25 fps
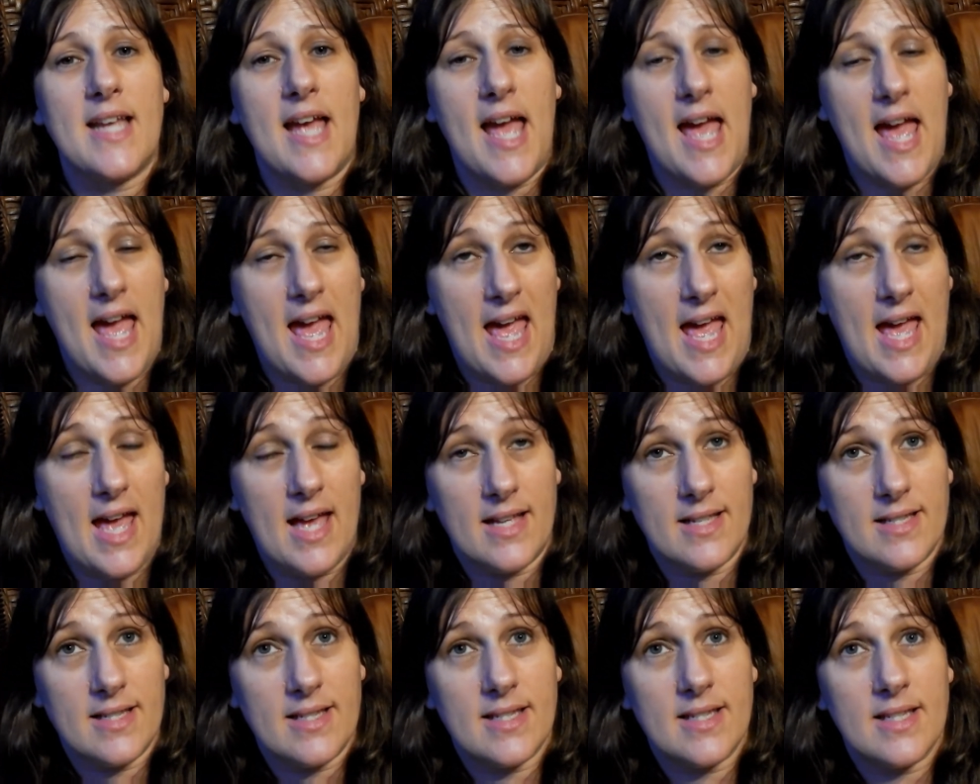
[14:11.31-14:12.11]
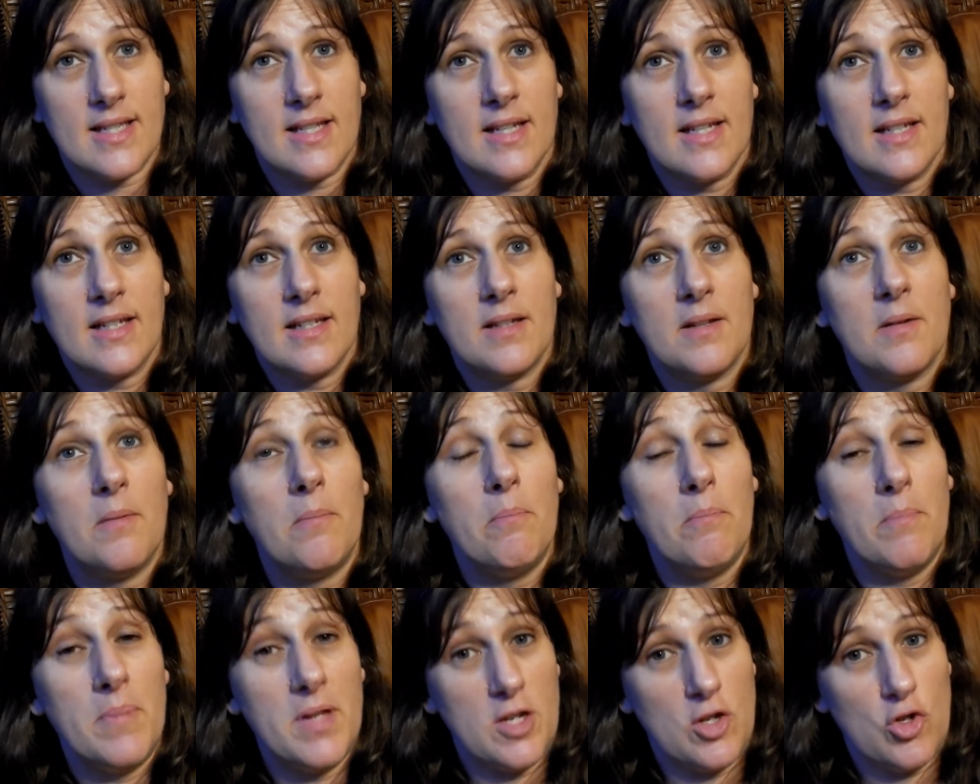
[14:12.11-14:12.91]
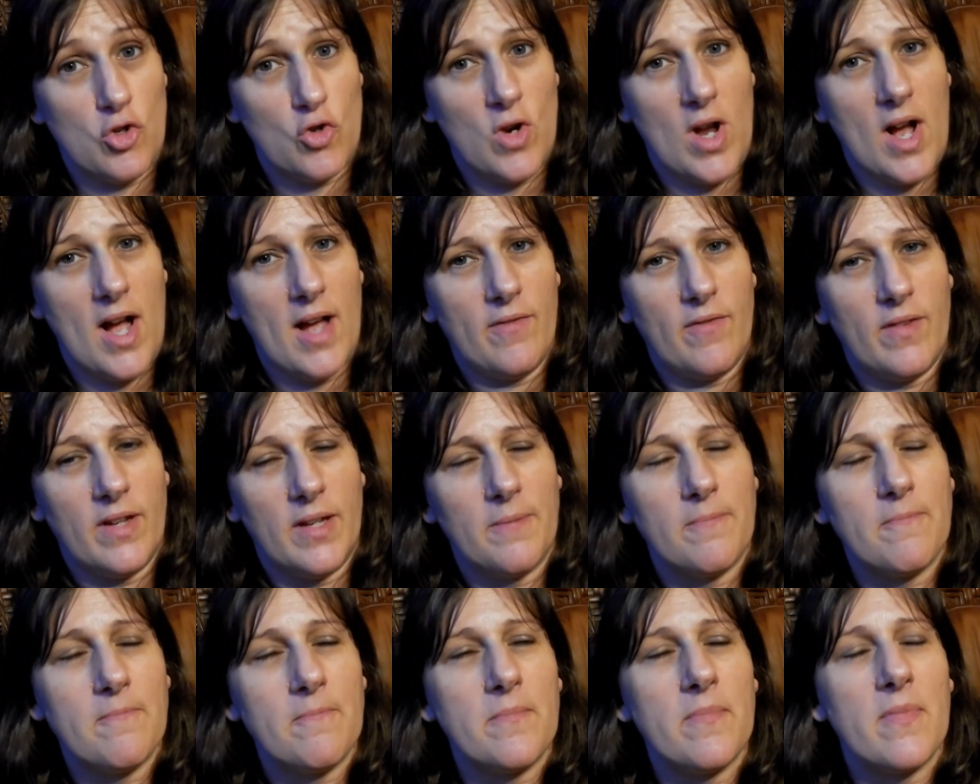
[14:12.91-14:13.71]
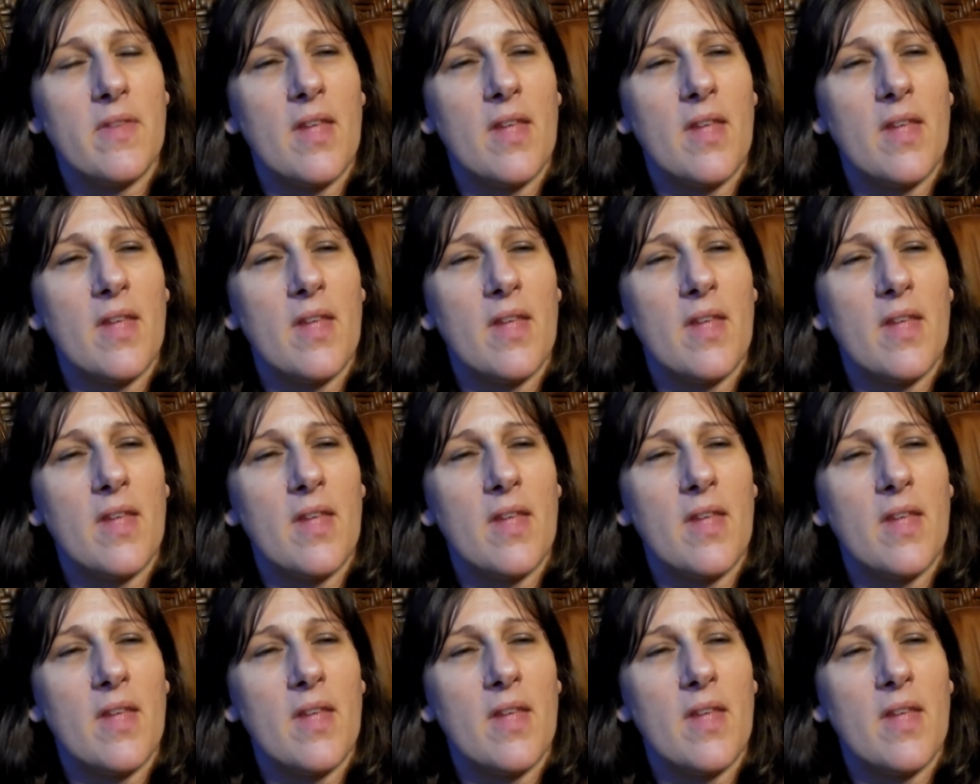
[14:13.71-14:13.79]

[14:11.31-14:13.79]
has been driving.